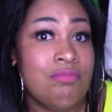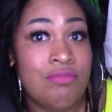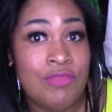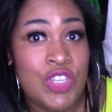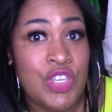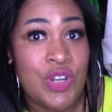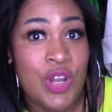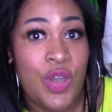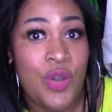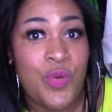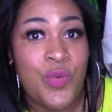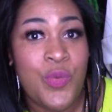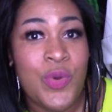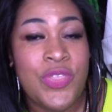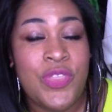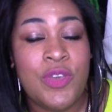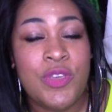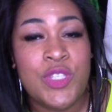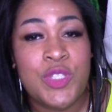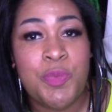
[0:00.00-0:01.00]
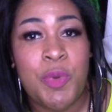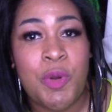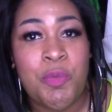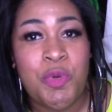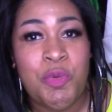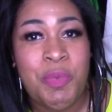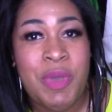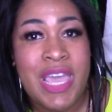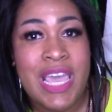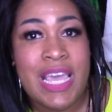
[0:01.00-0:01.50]
you know, with those
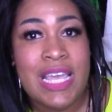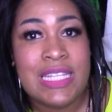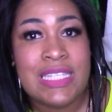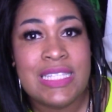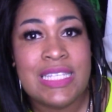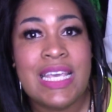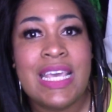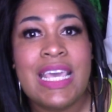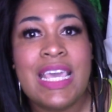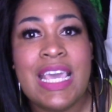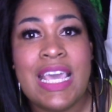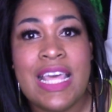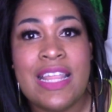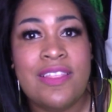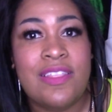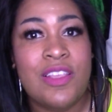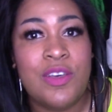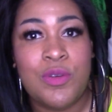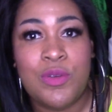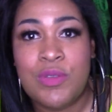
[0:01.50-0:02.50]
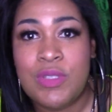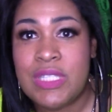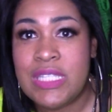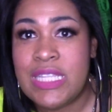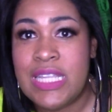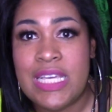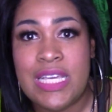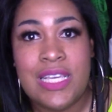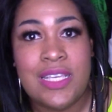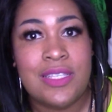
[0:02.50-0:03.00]
purple pants, and those
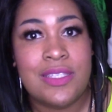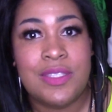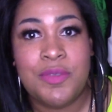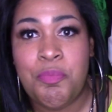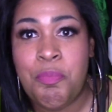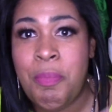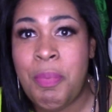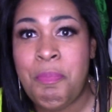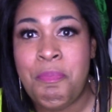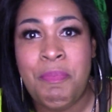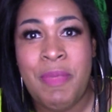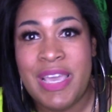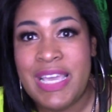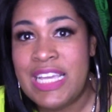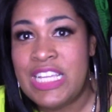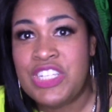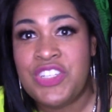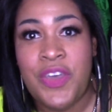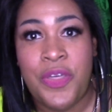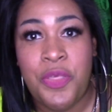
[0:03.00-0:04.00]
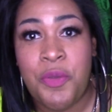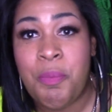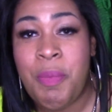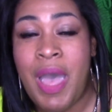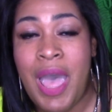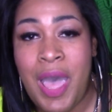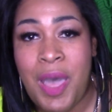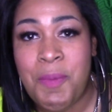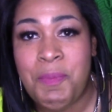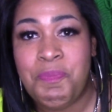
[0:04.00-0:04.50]
things make each other
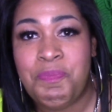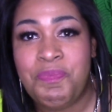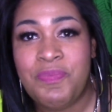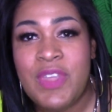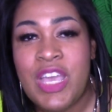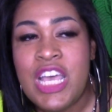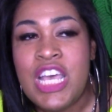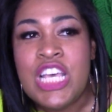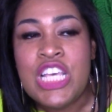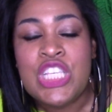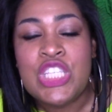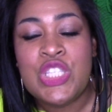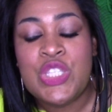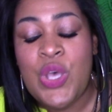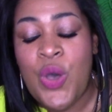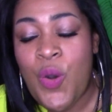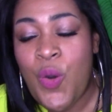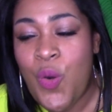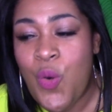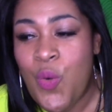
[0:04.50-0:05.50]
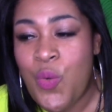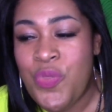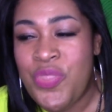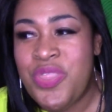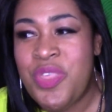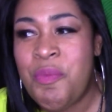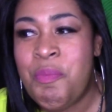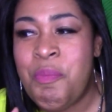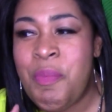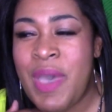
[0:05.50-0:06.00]
pop. So
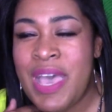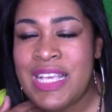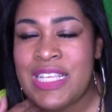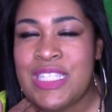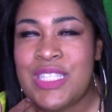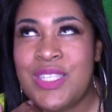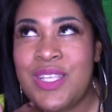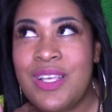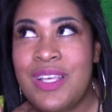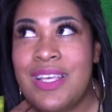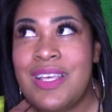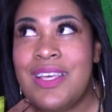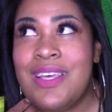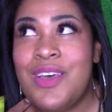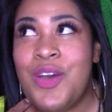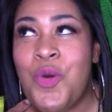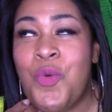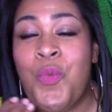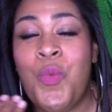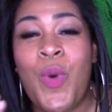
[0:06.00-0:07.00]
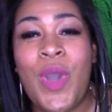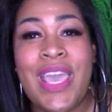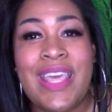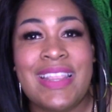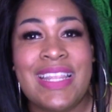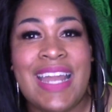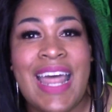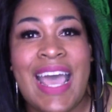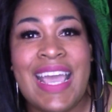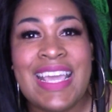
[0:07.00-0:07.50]
the best way
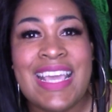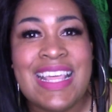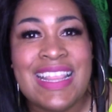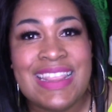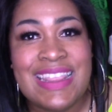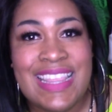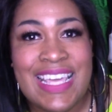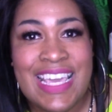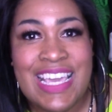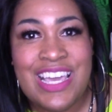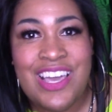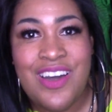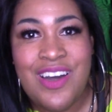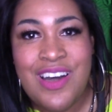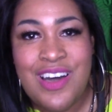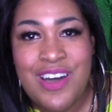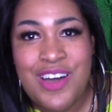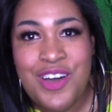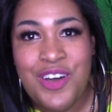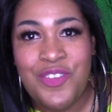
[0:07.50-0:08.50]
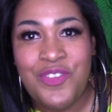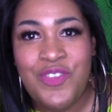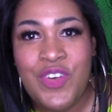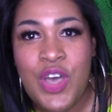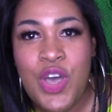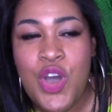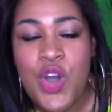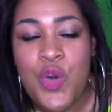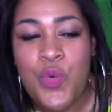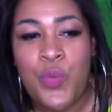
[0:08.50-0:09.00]
that I can think of
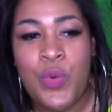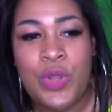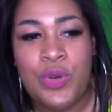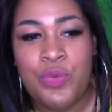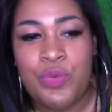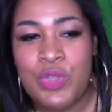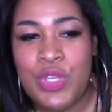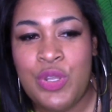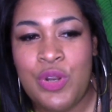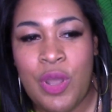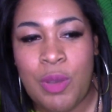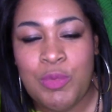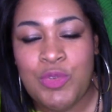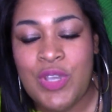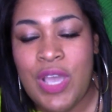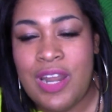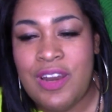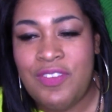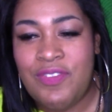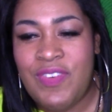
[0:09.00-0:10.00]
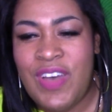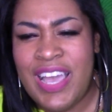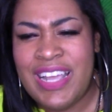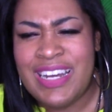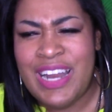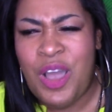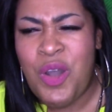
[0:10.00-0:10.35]
when, you know, I'm trying to find